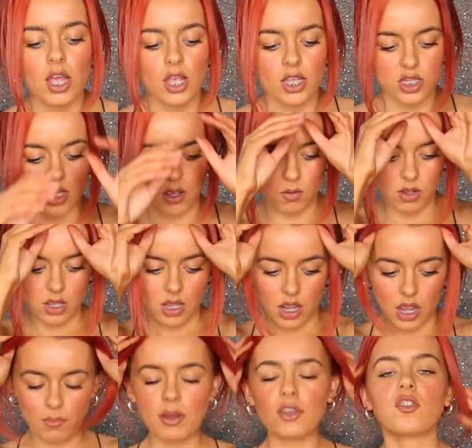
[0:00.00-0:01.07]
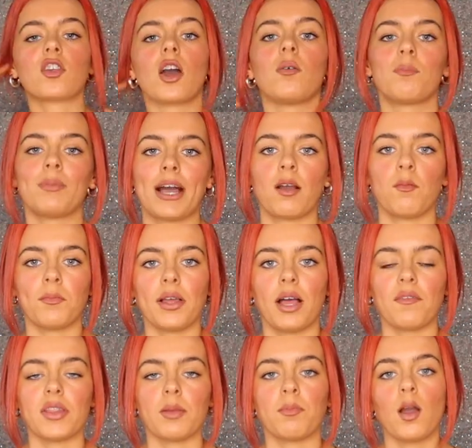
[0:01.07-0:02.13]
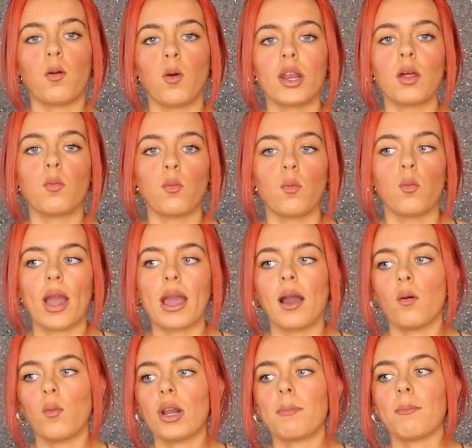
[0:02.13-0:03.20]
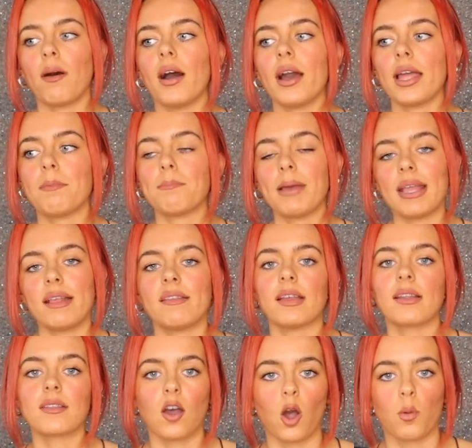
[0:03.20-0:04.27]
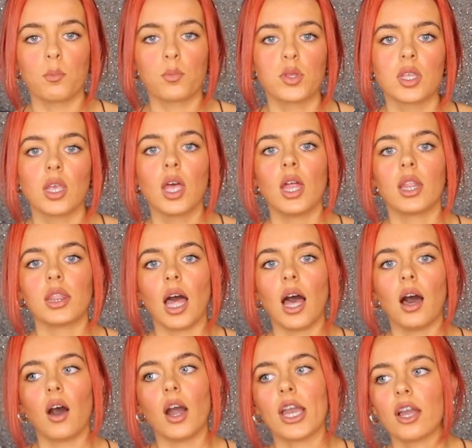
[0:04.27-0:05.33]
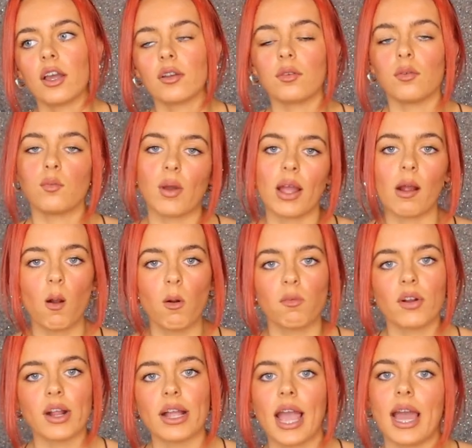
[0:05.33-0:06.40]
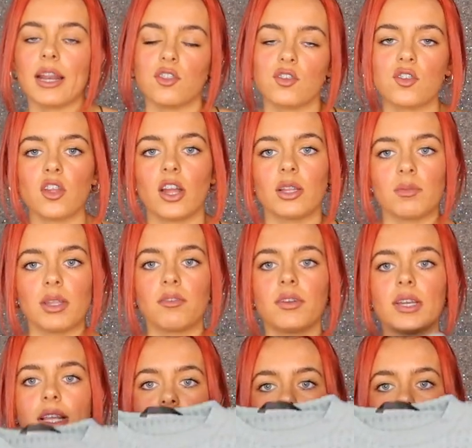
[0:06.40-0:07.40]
So I'm not just going with black and white, obviously, but I want to buy basic tops that I can wear over again and just style them differently.